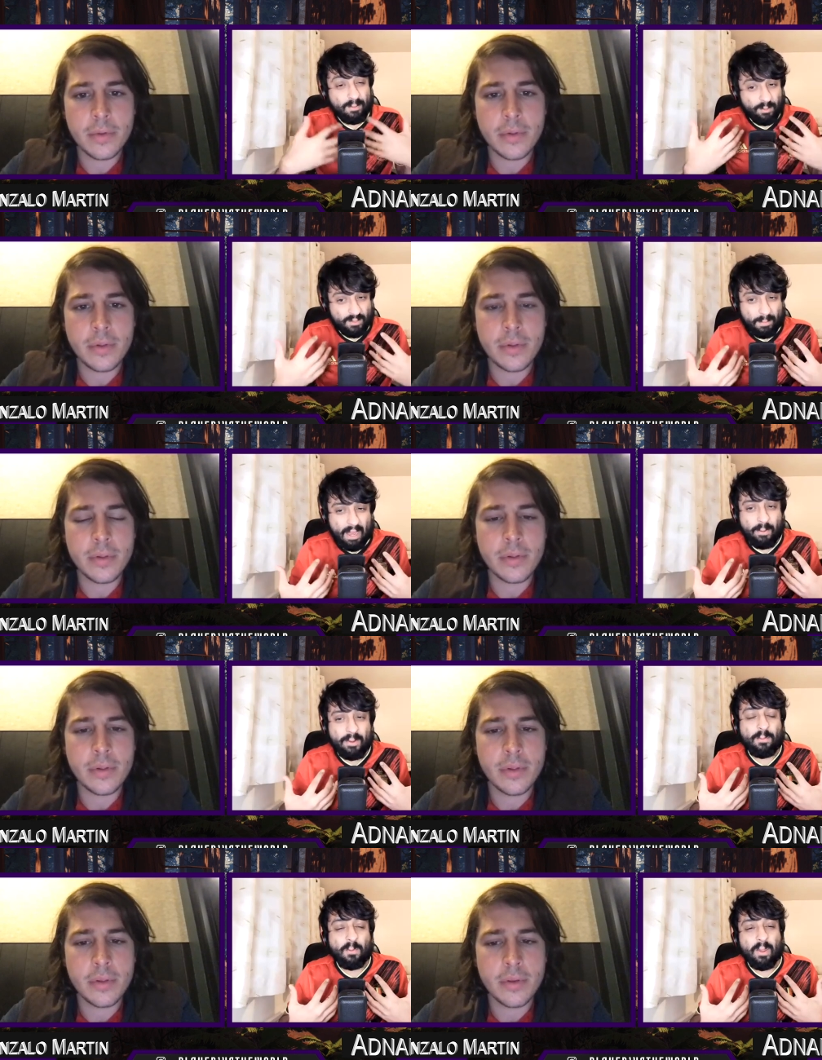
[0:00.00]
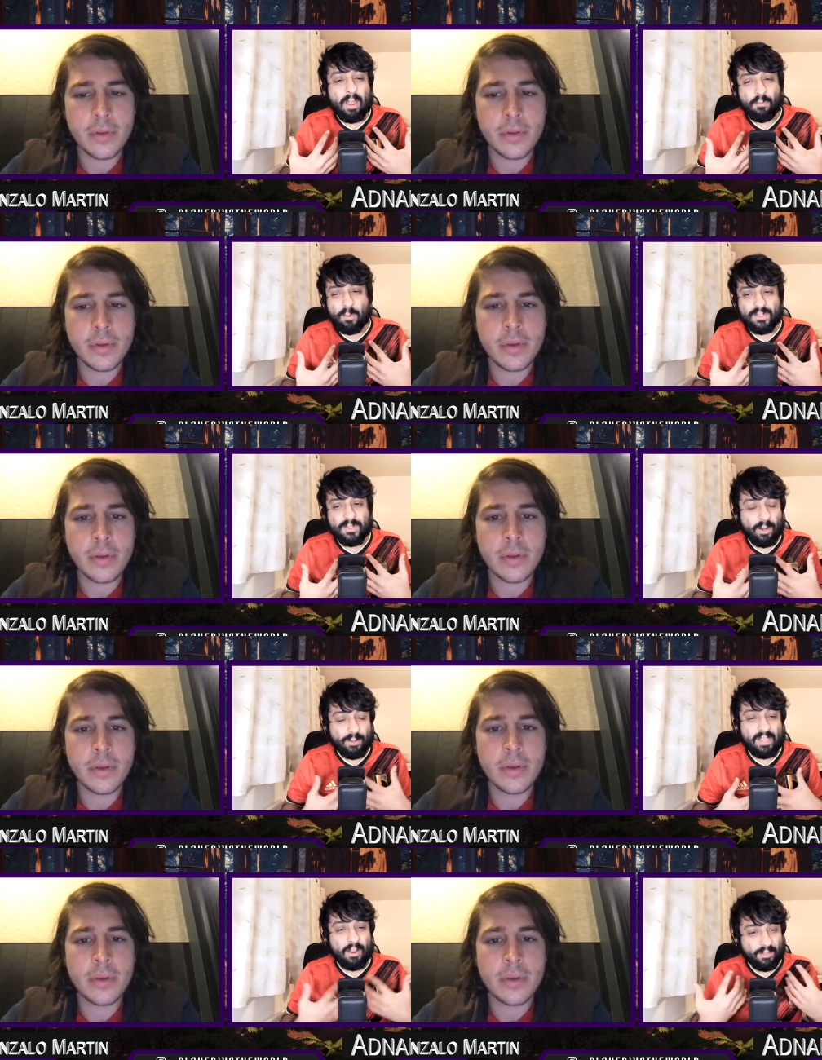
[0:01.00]
Speaker 1: was the power. When everyone saw it, it
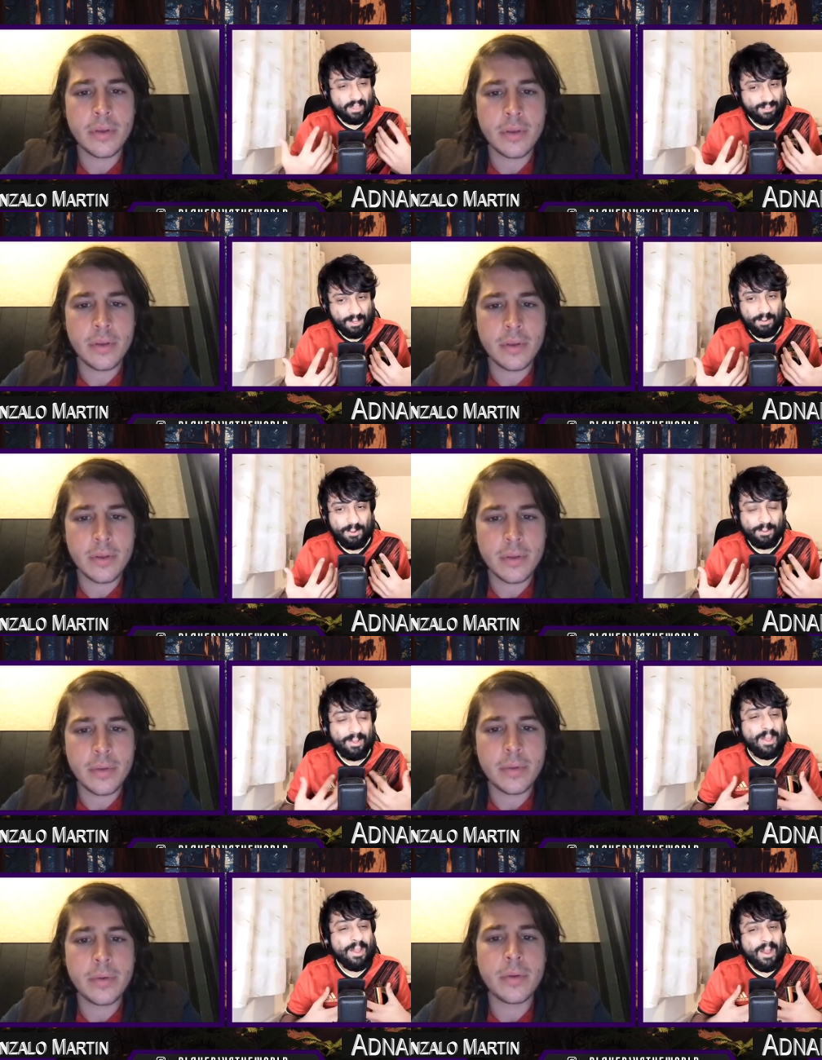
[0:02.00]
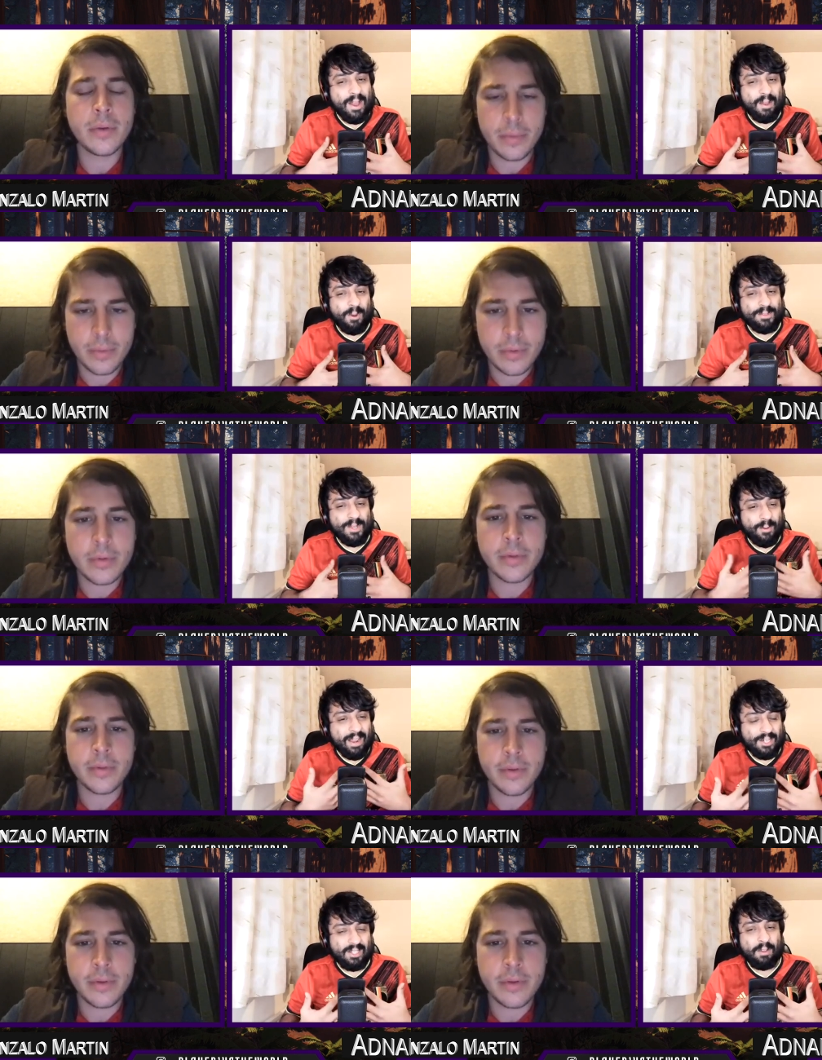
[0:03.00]
was like, oh, that's so cool. Um, what was your
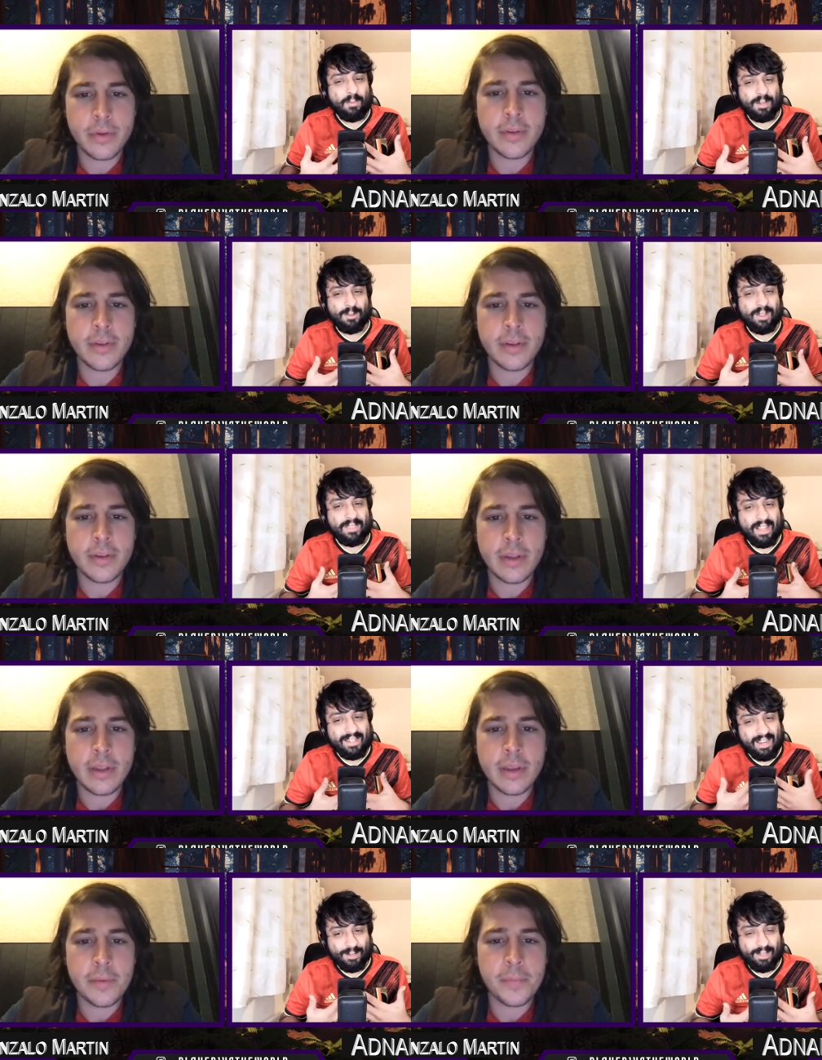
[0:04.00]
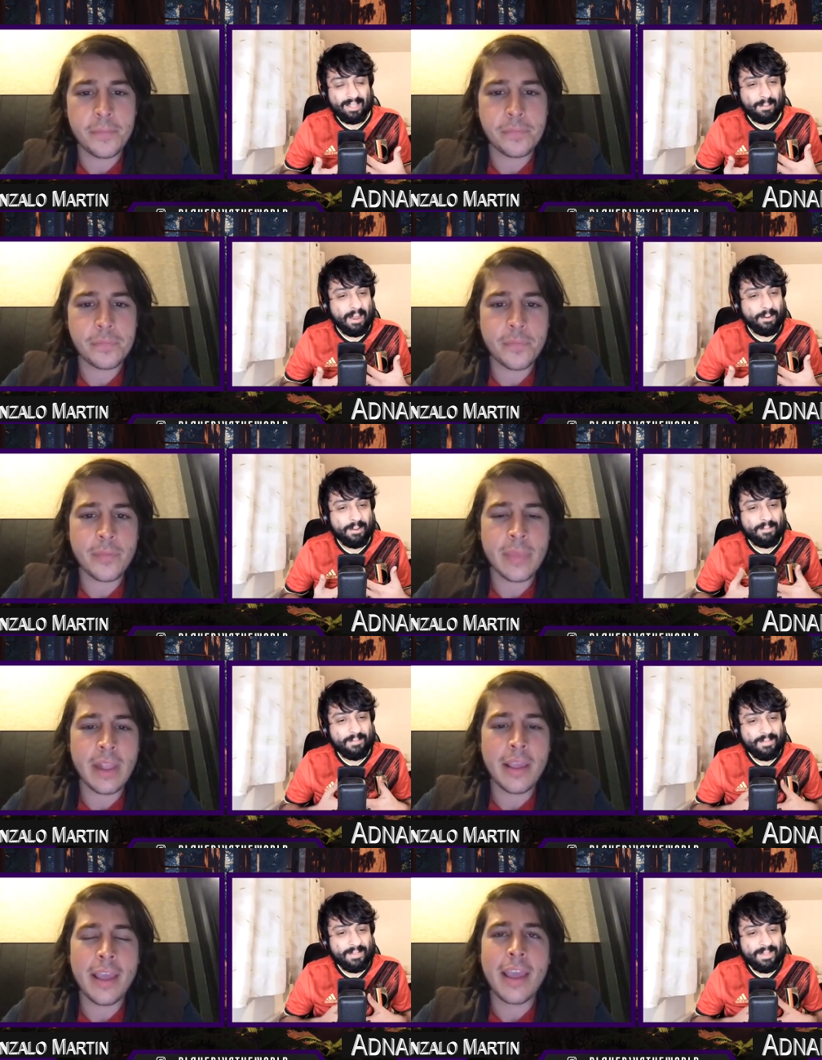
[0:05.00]
reaction like when you learned that Daniel had the
Speaker 2: power?
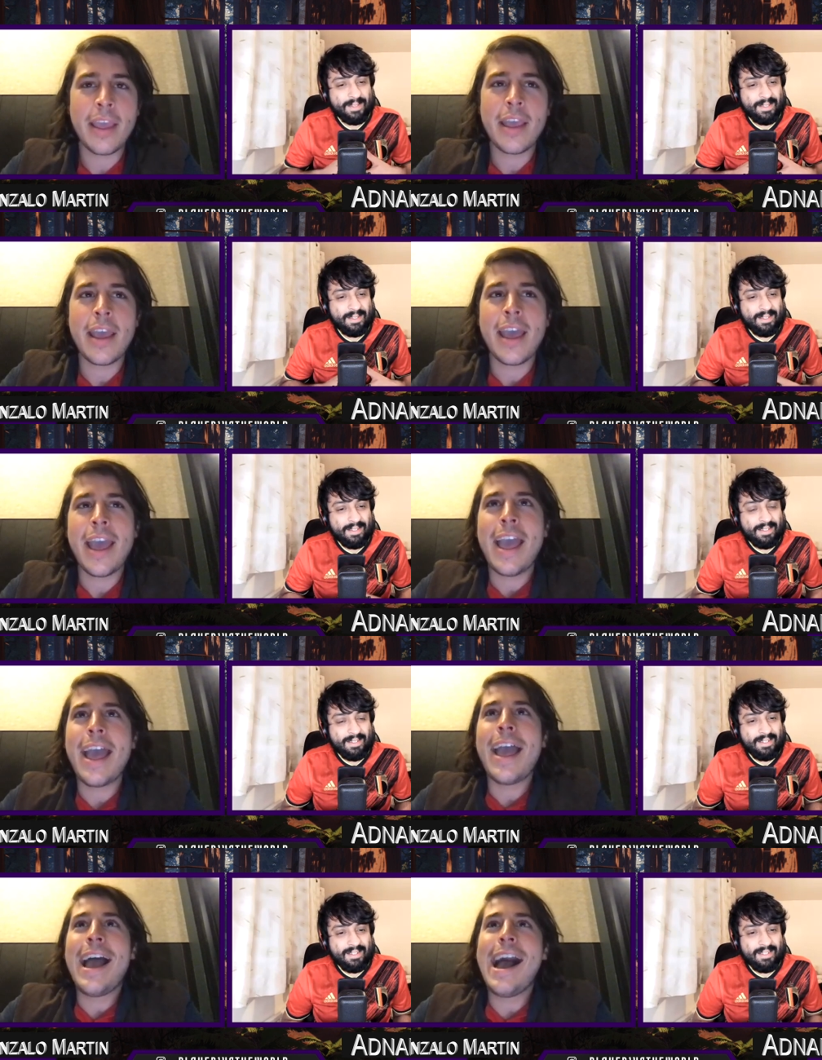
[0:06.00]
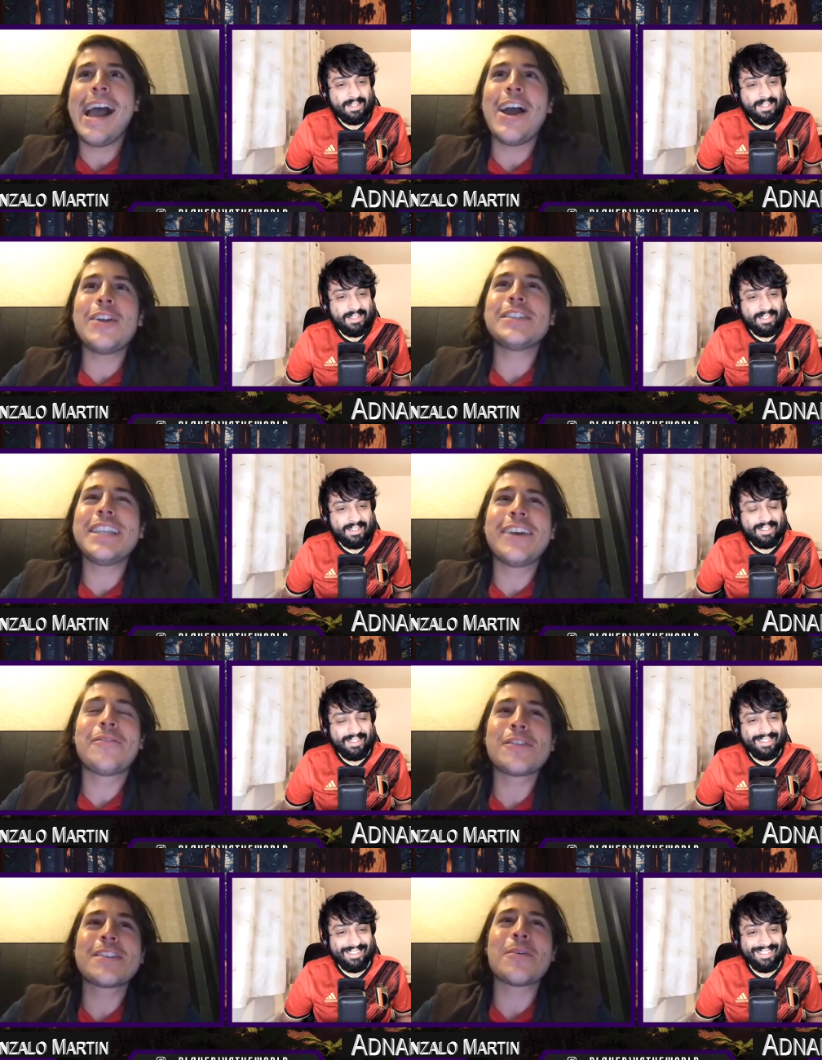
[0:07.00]
I honestly, at
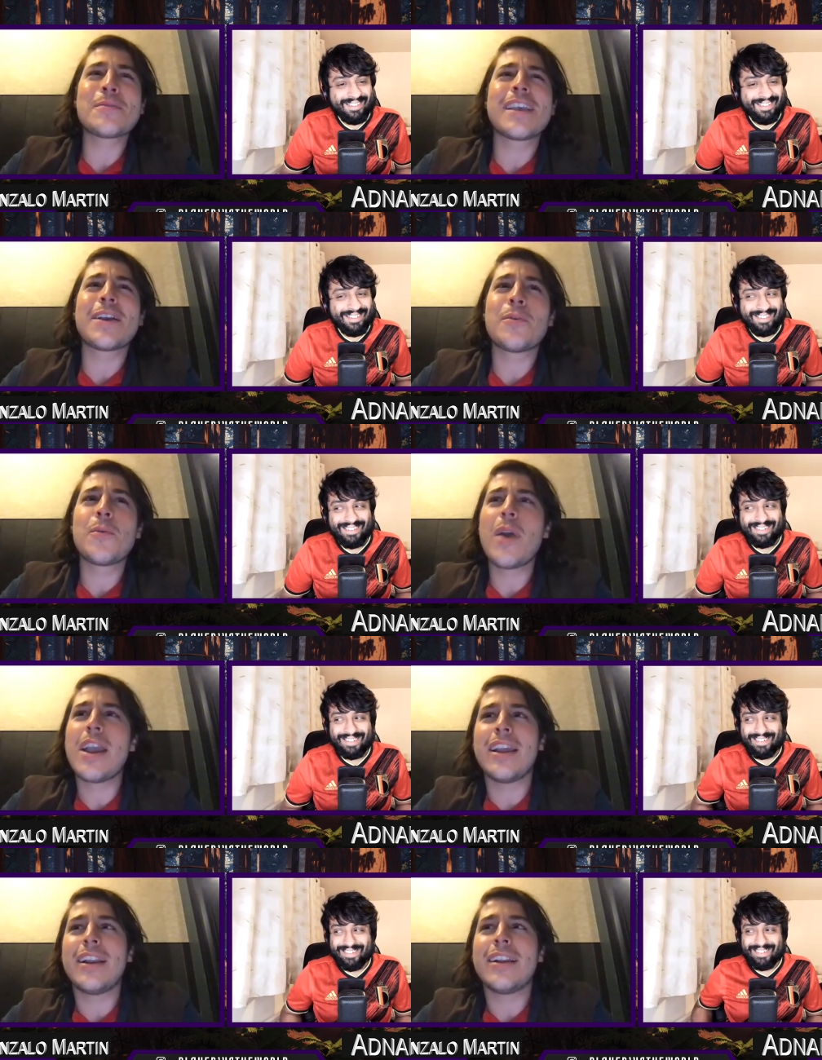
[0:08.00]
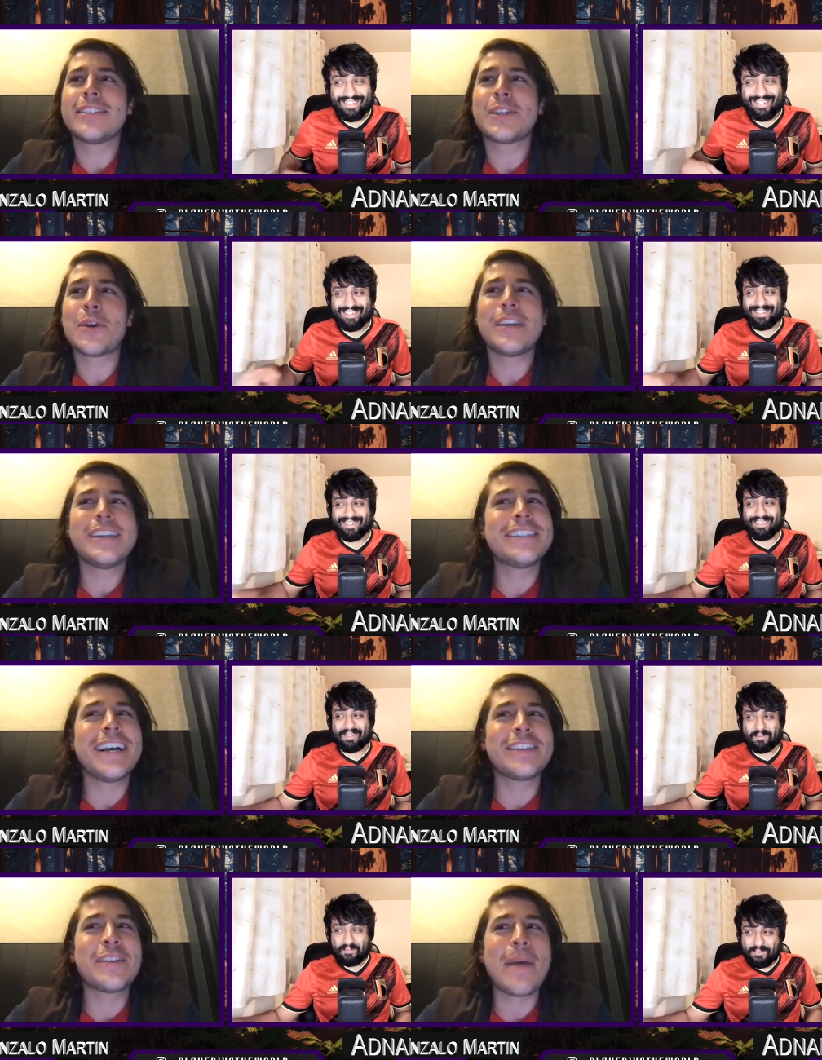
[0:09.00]
first, I was like, wait, so he
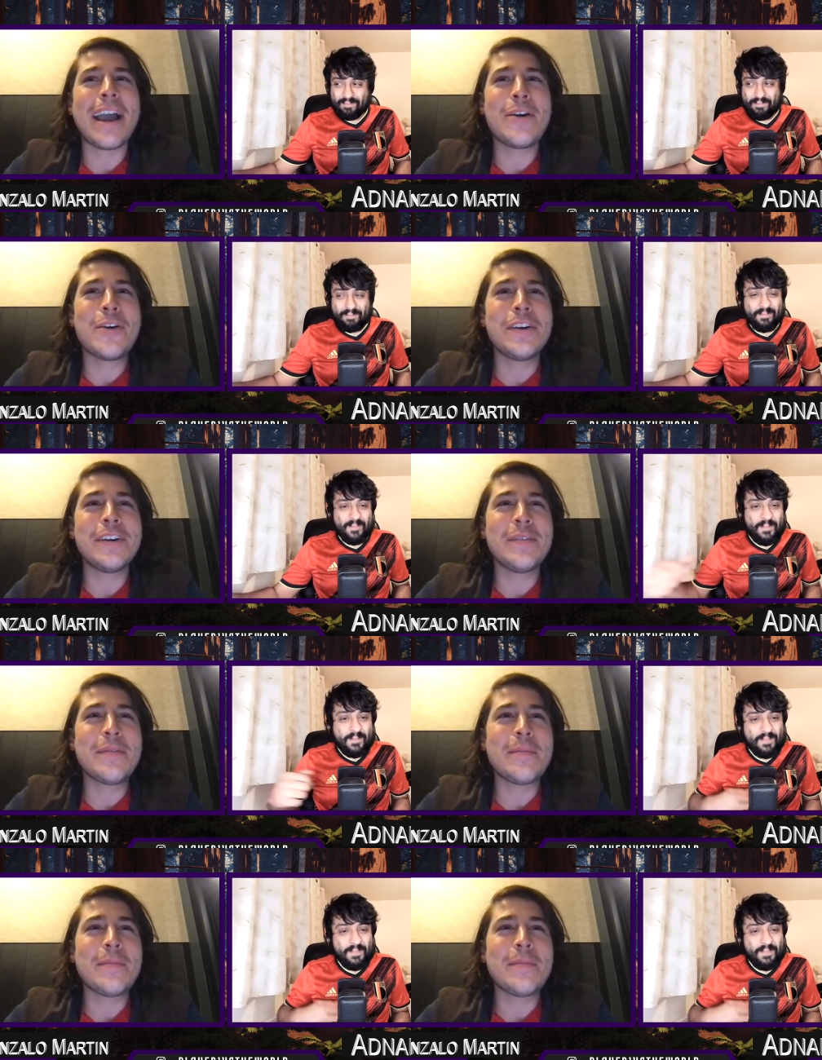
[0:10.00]
got the power,